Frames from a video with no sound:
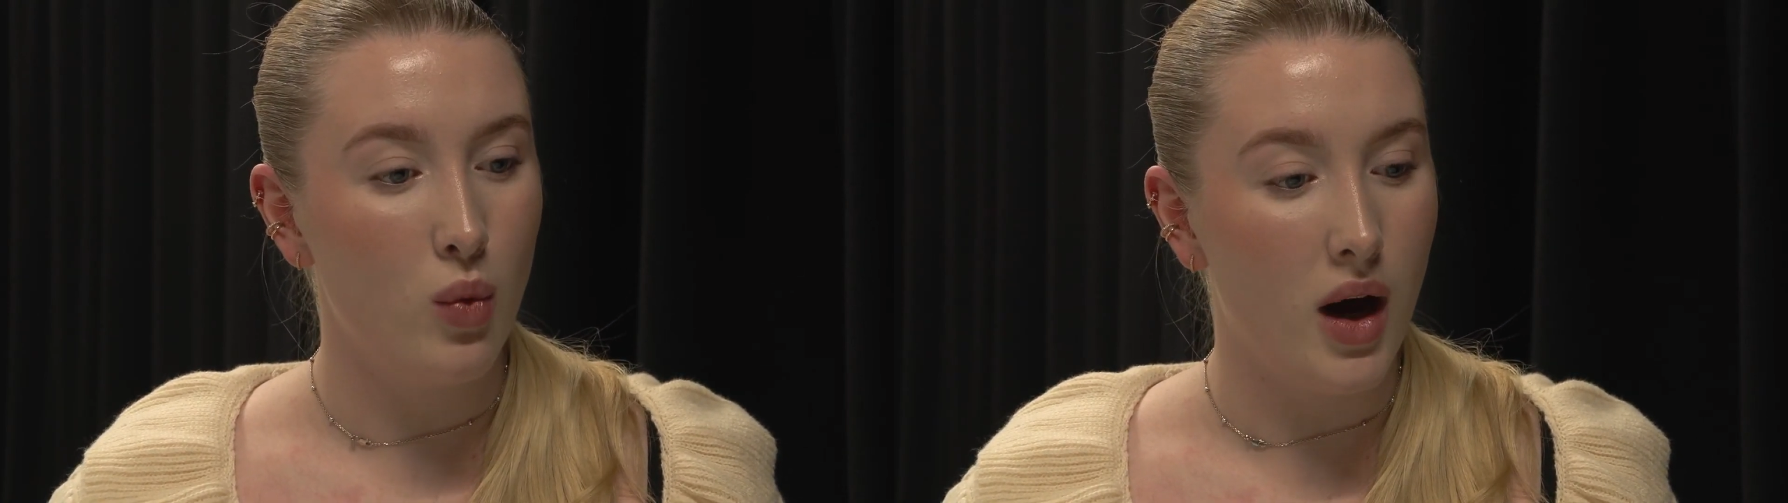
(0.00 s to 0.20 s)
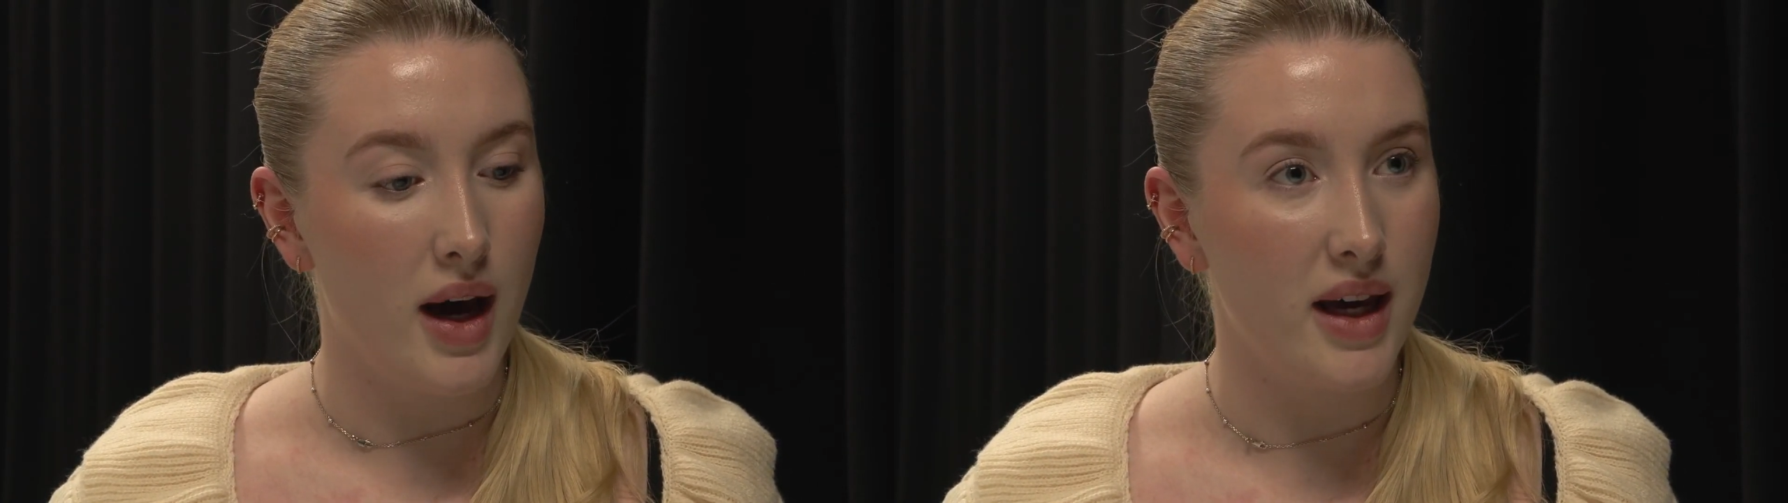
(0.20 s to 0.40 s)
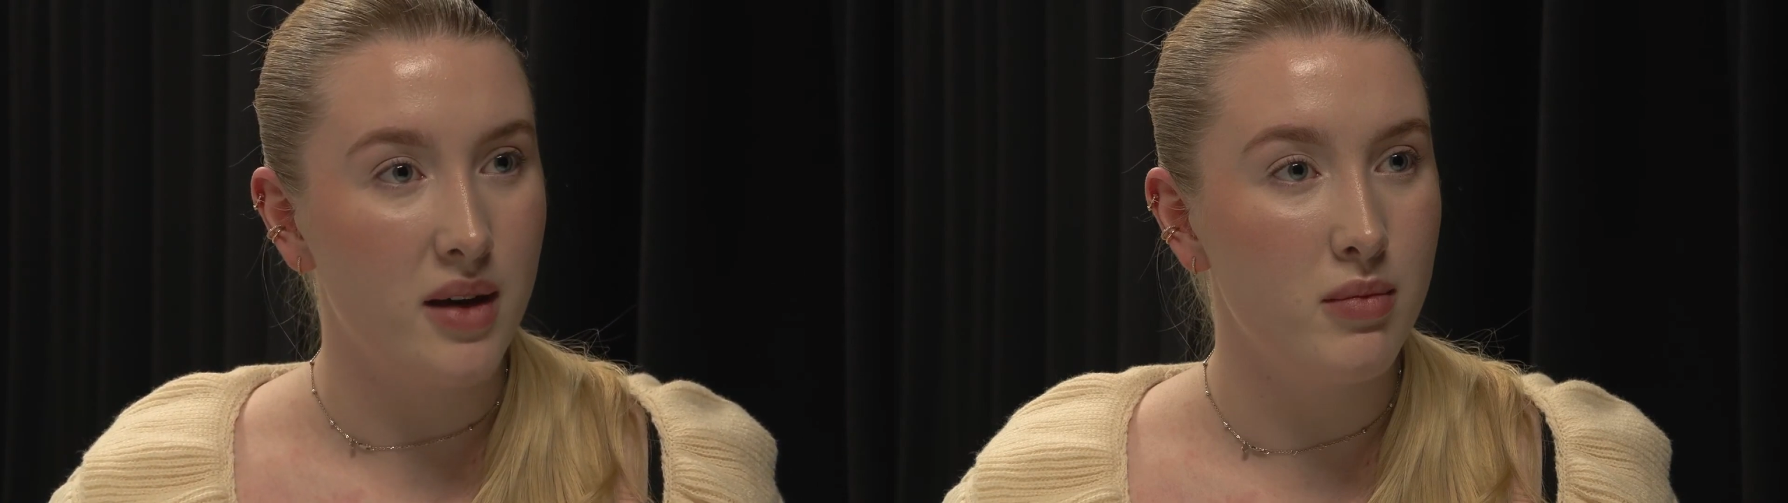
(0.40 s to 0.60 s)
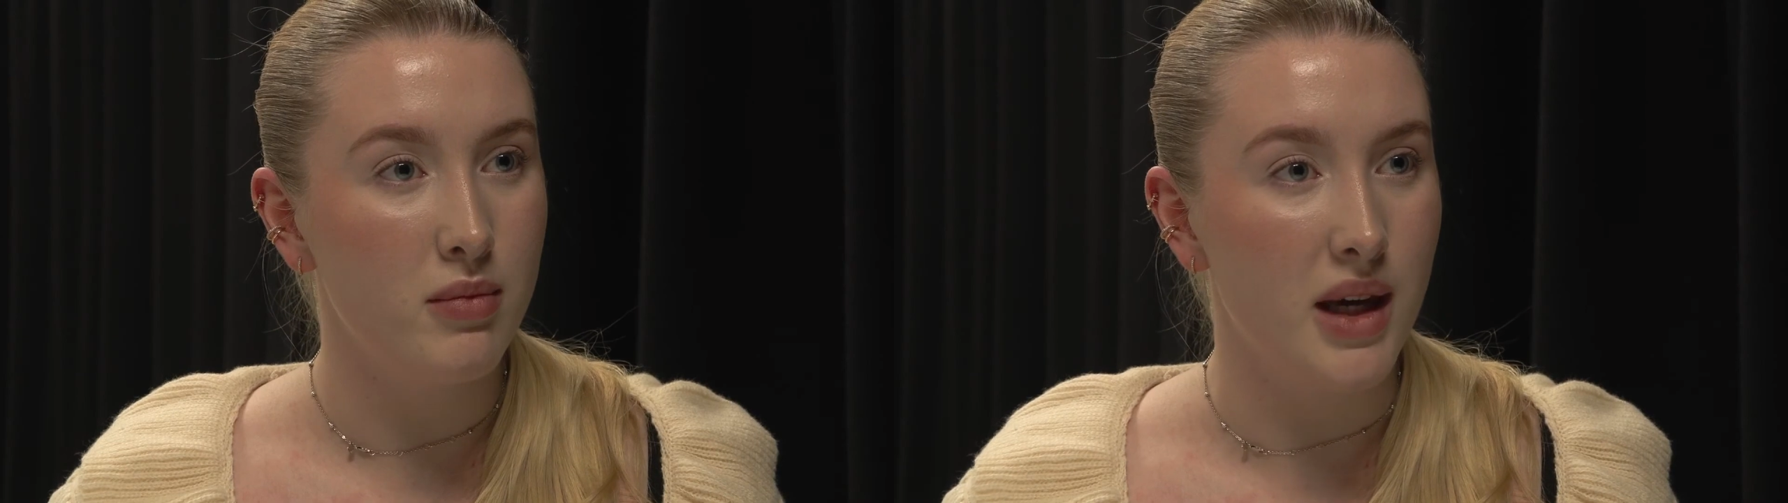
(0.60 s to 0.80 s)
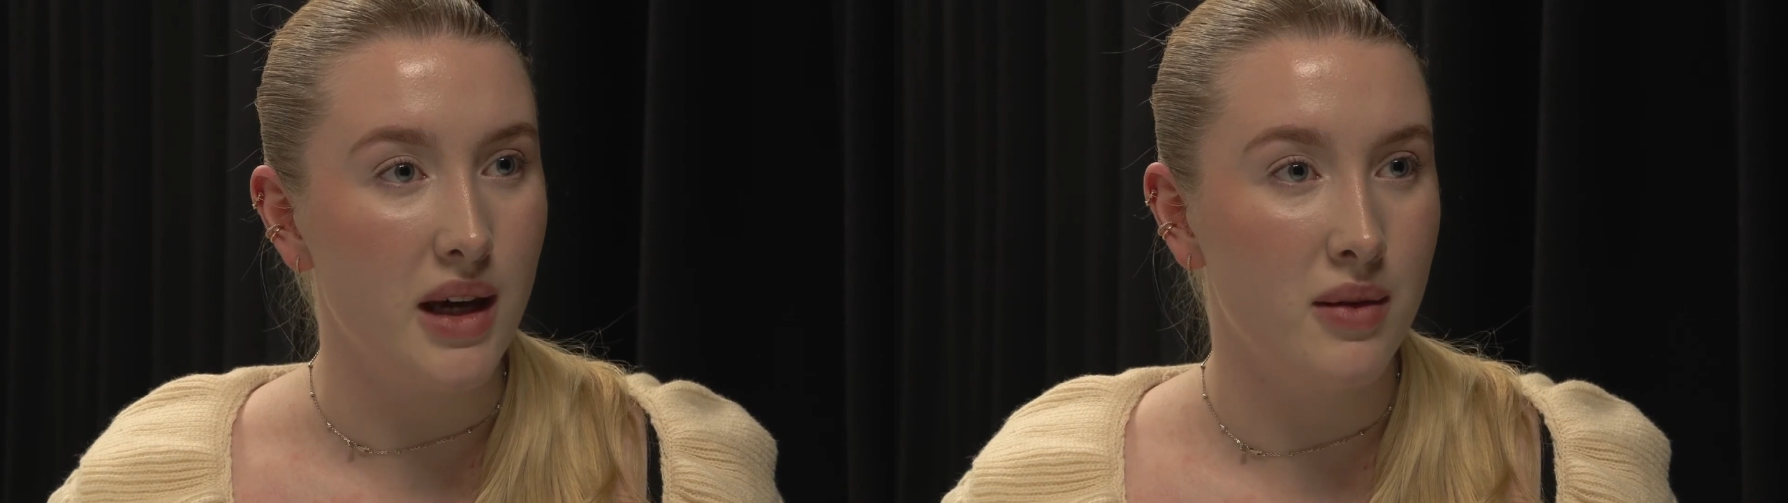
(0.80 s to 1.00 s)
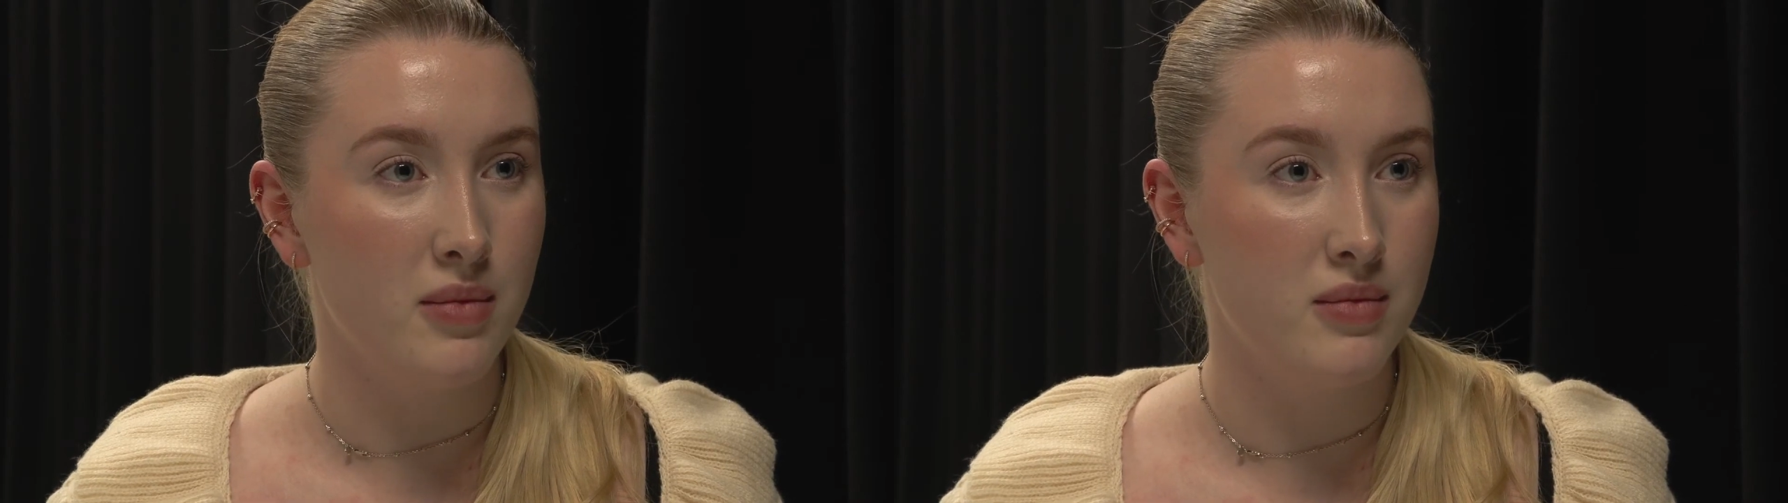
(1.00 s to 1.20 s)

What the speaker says: Why me?